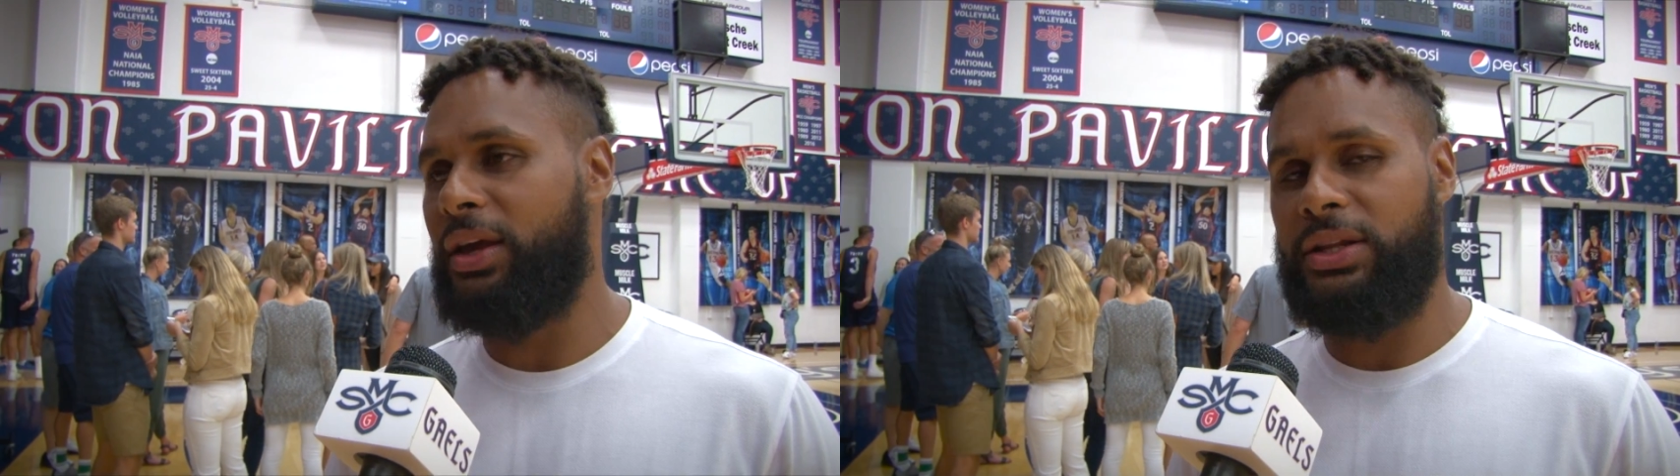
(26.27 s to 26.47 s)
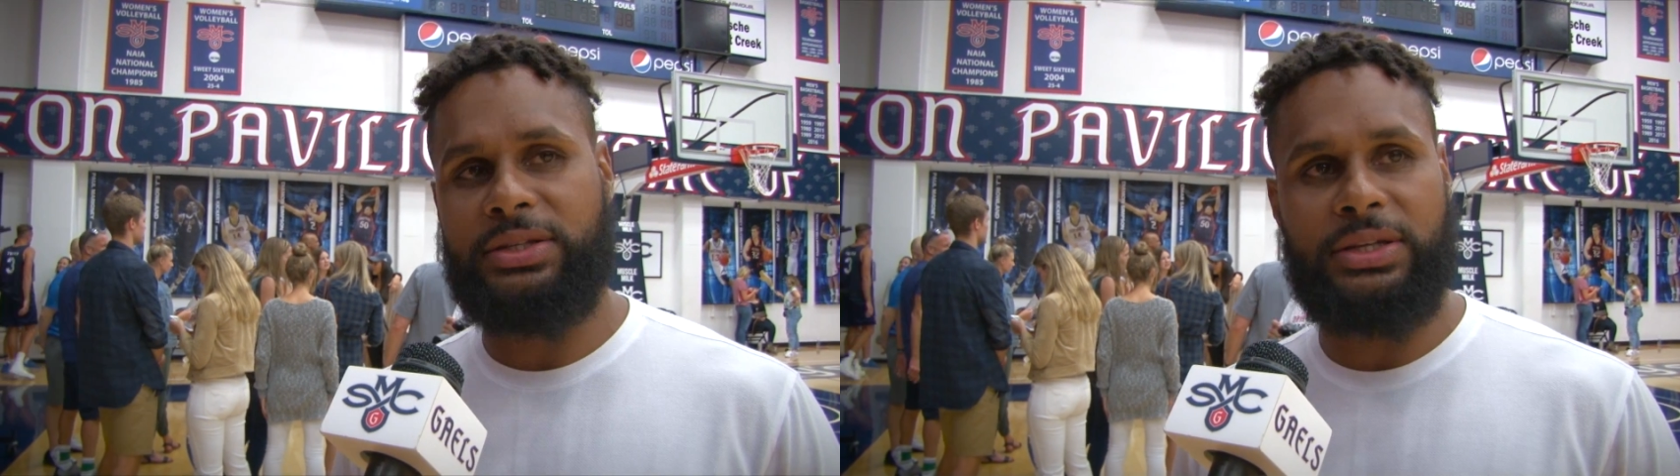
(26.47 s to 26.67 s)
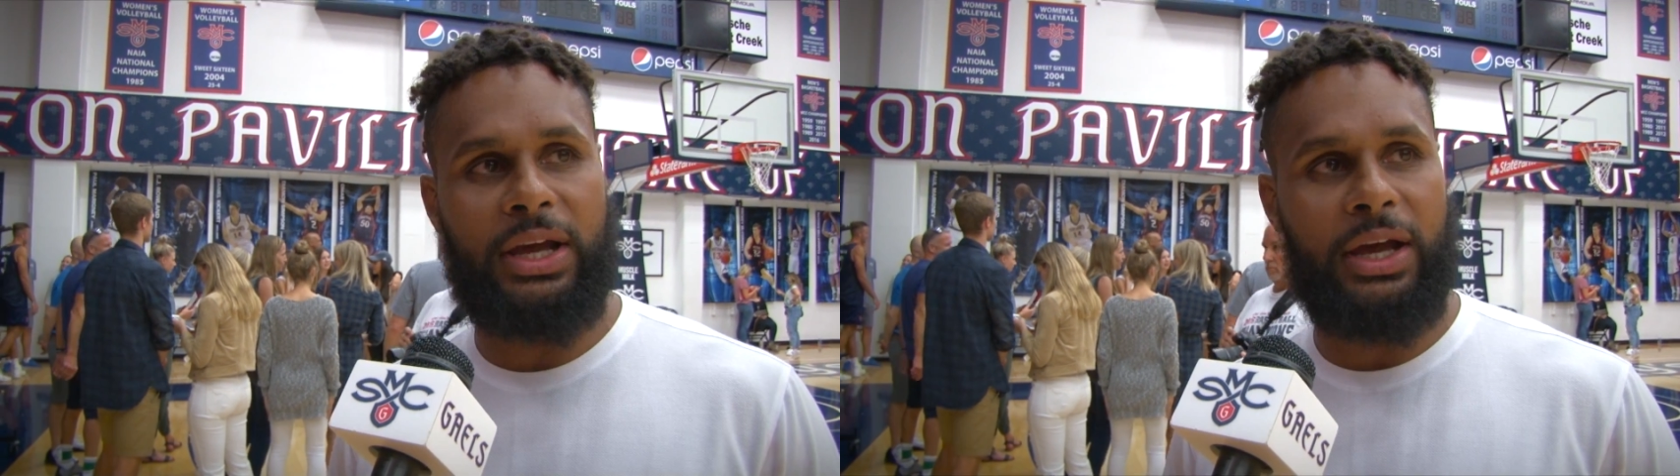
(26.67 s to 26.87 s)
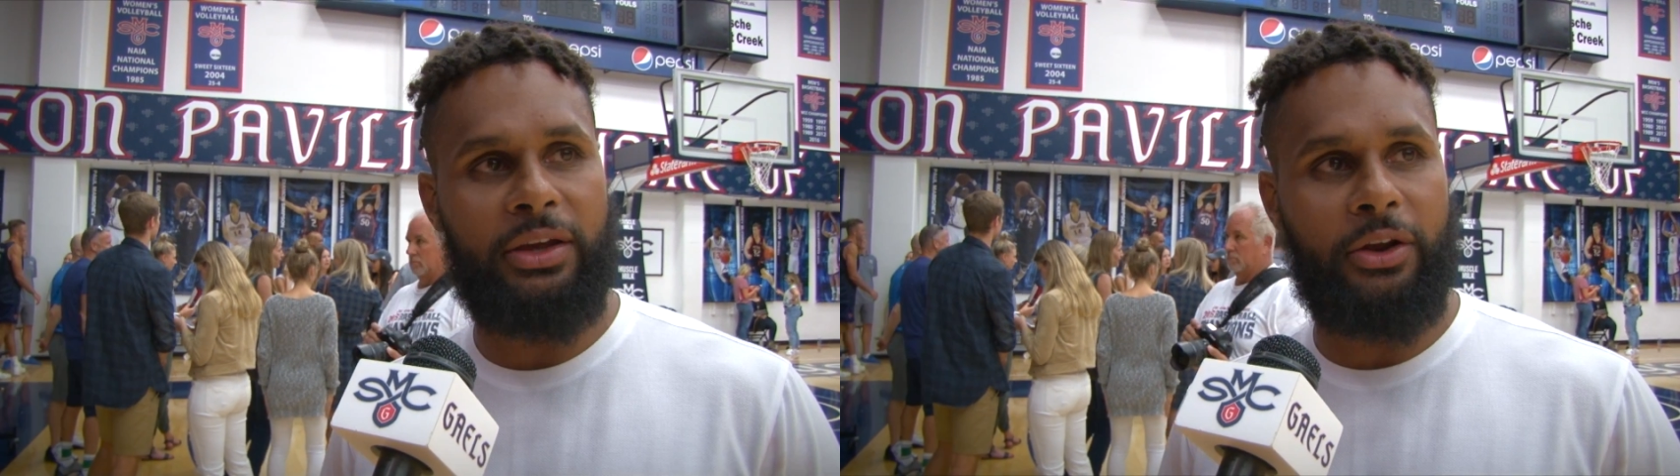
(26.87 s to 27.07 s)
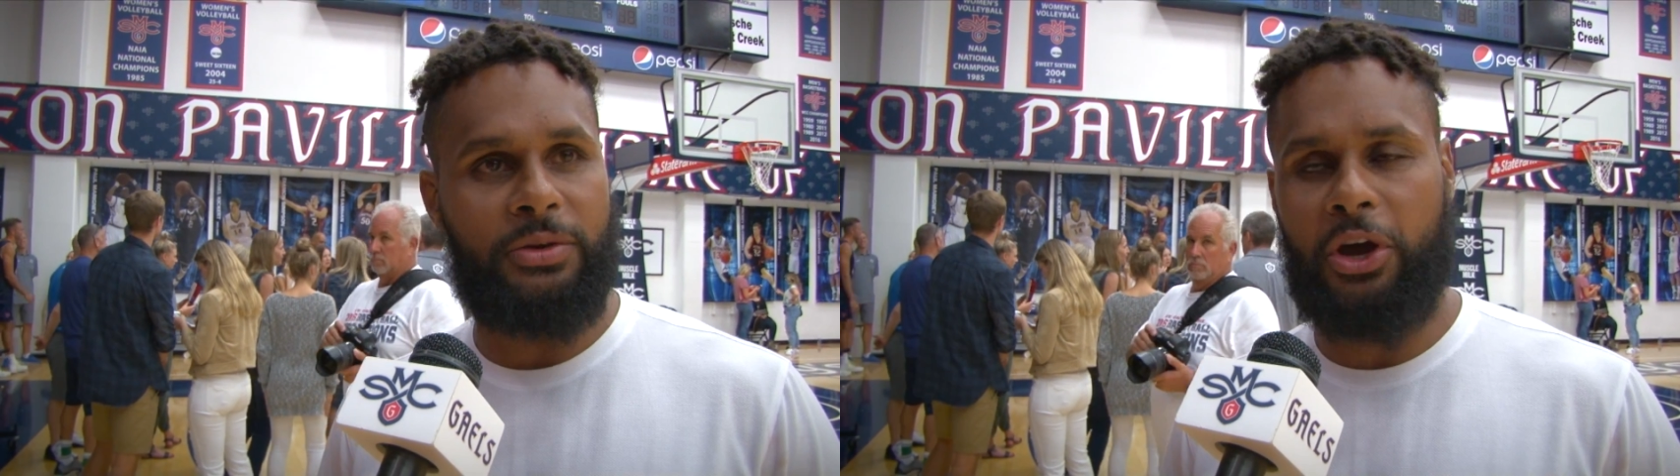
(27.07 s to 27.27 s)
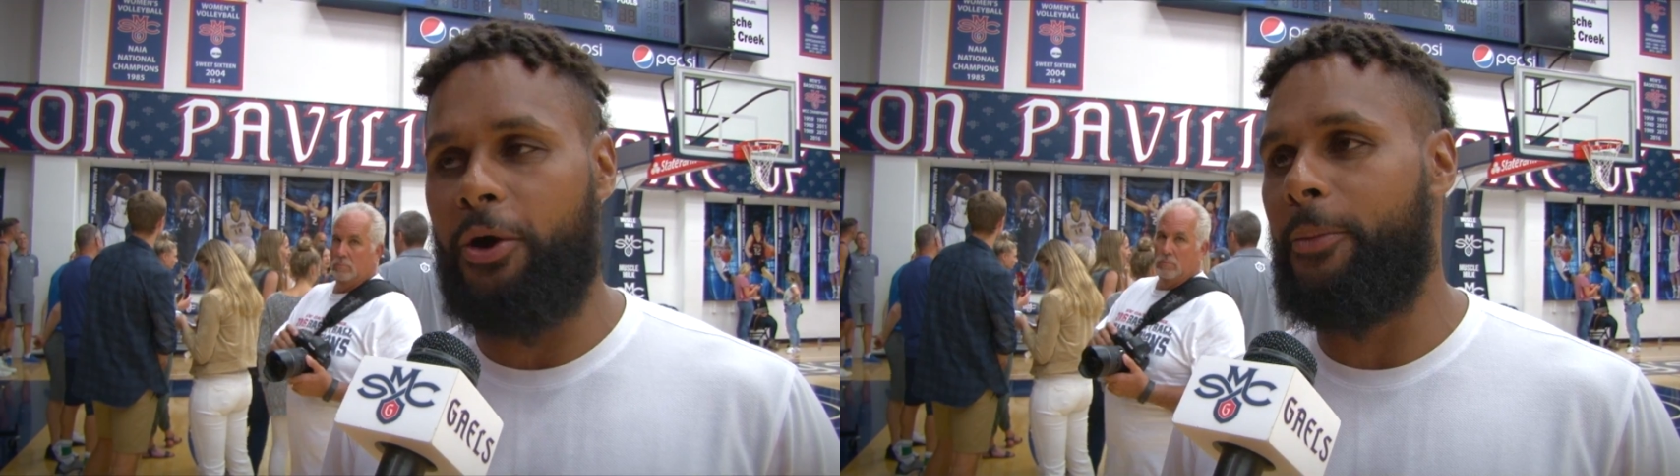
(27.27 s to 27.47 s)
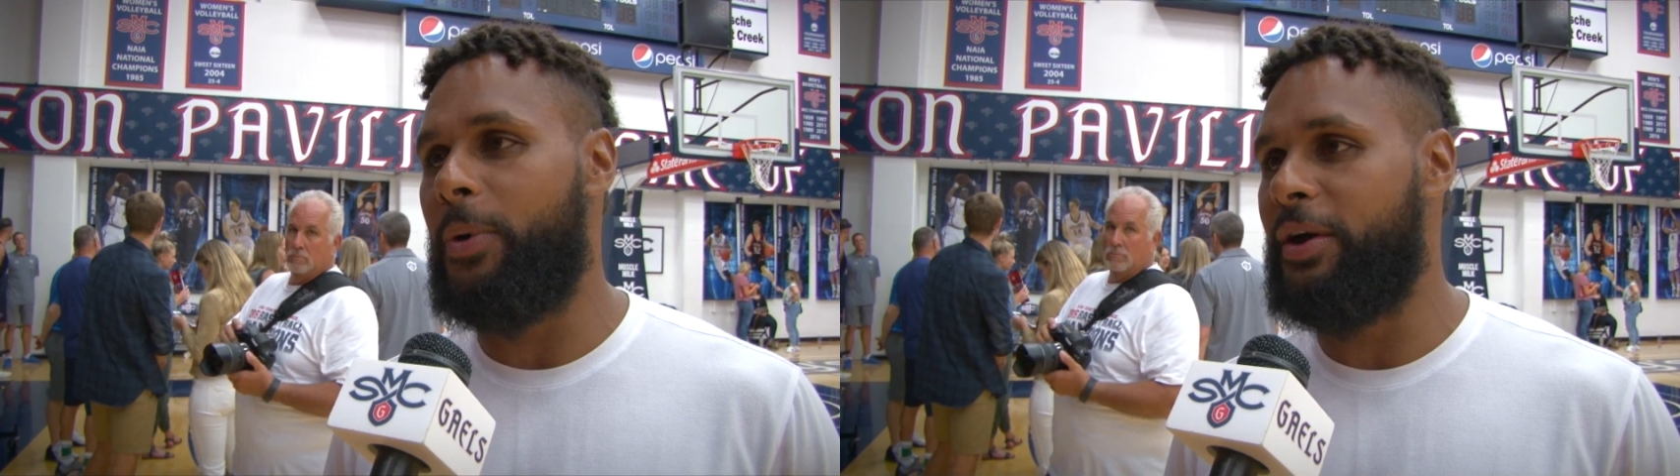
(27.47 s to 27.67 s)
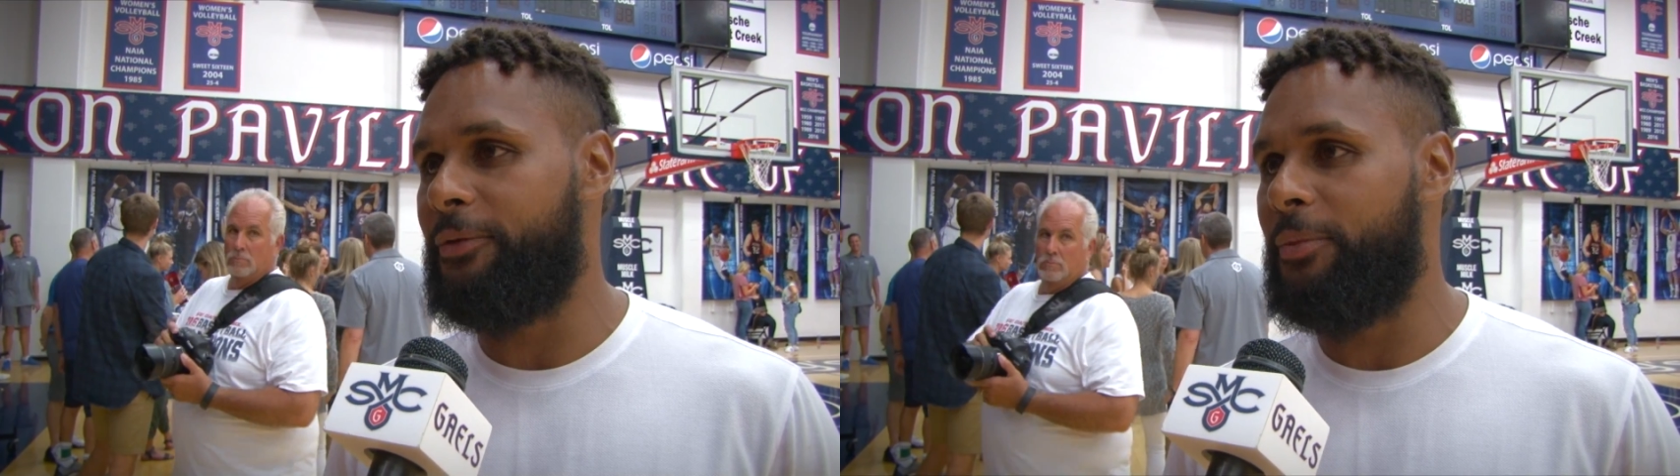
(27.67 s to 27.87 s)
It's, uh, you know, it's home
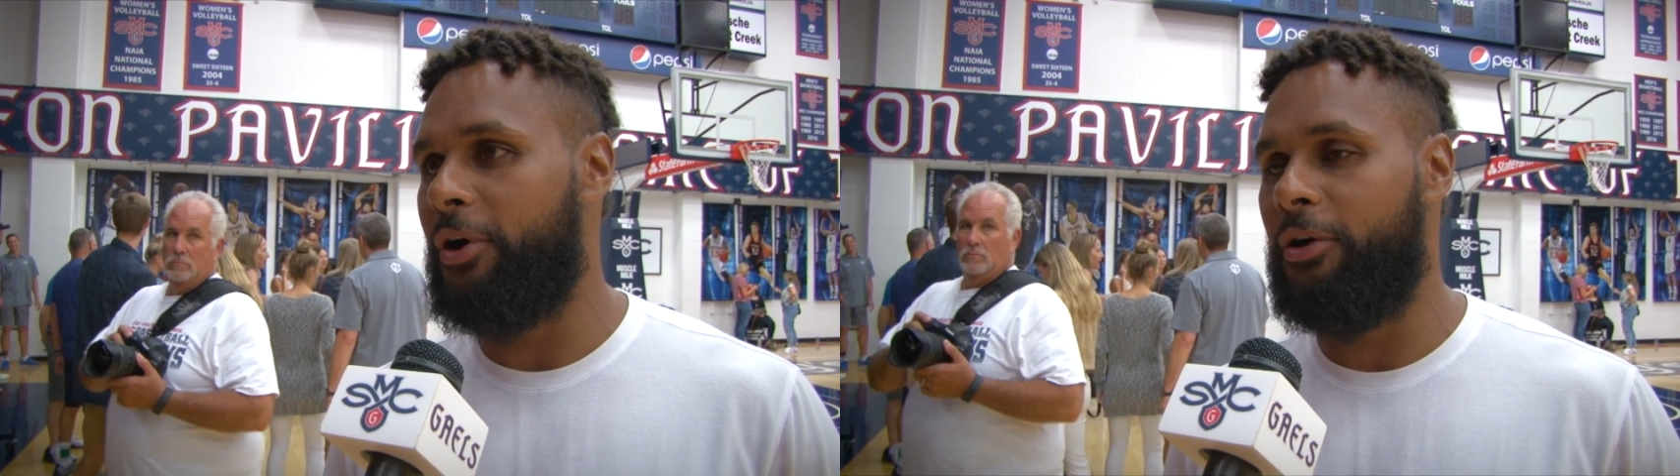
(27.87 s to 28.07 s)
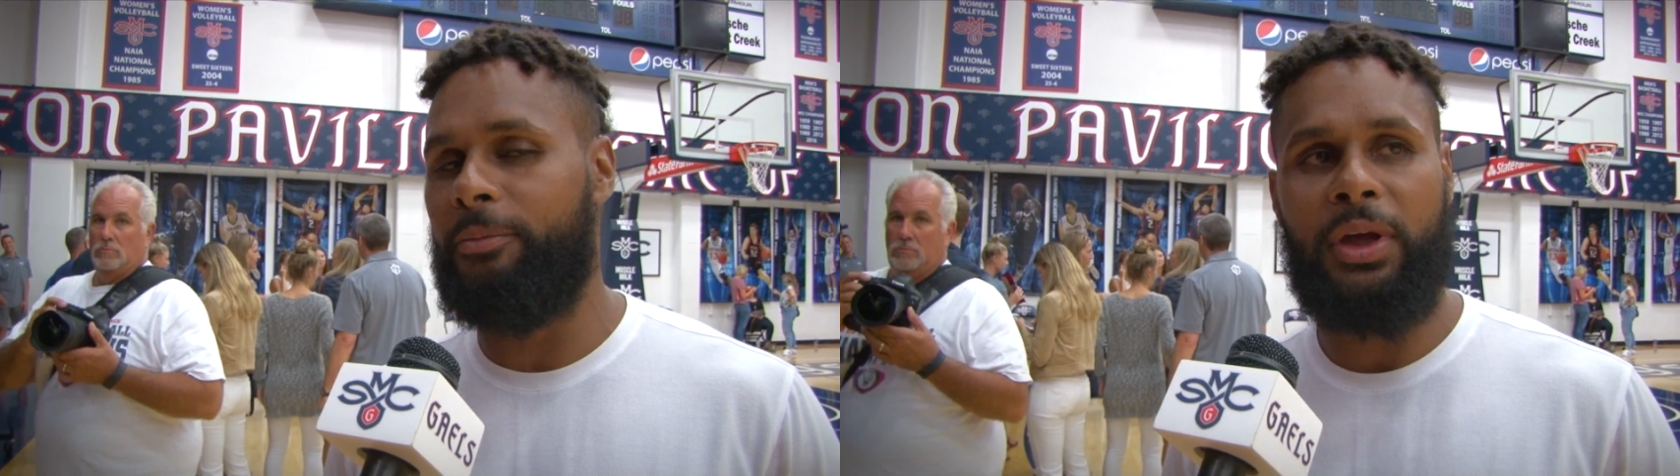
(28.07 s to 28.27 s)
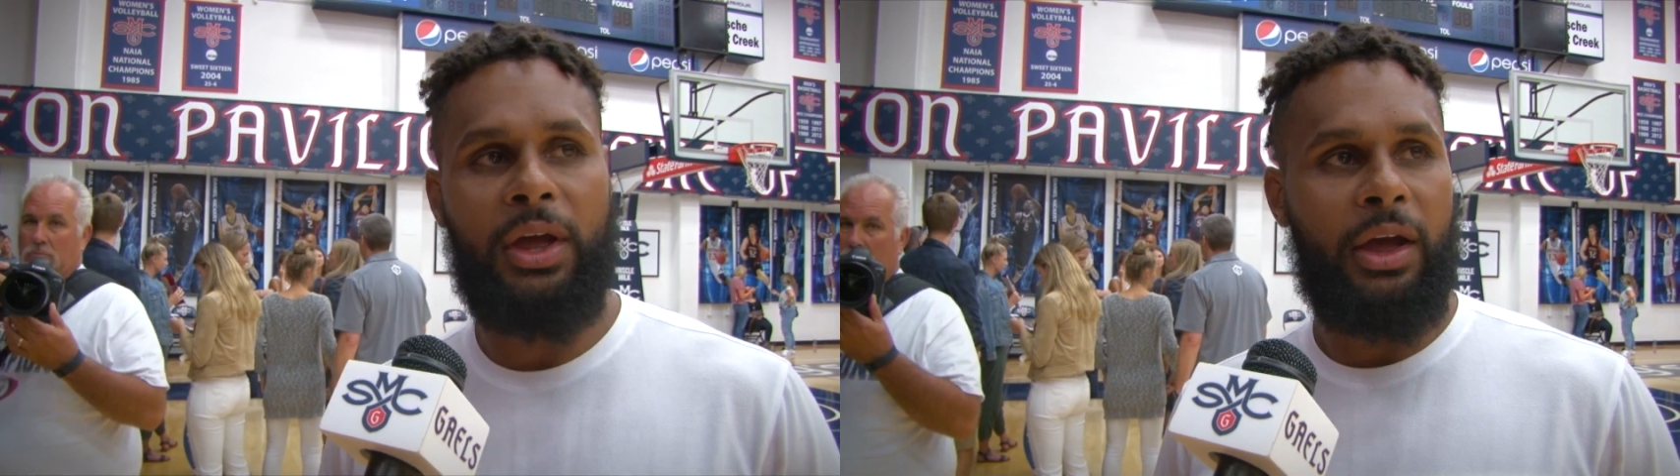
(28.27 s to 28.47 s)
away from home,